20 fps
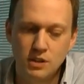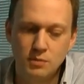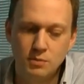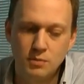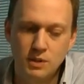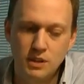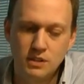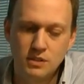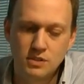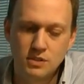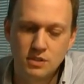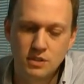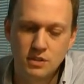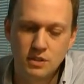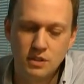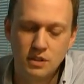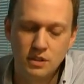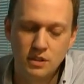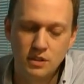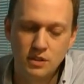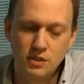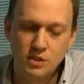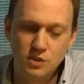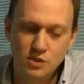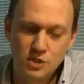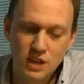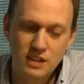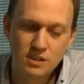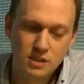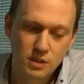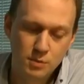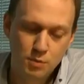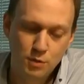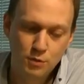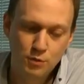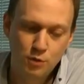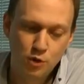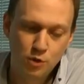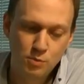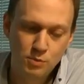and it means there's actually a
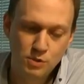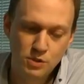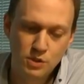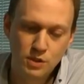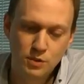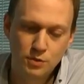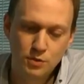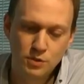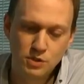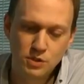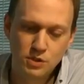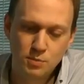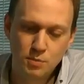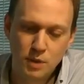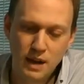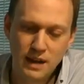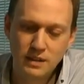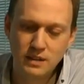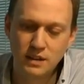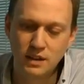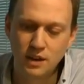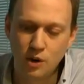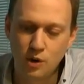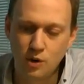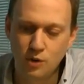performance difference depending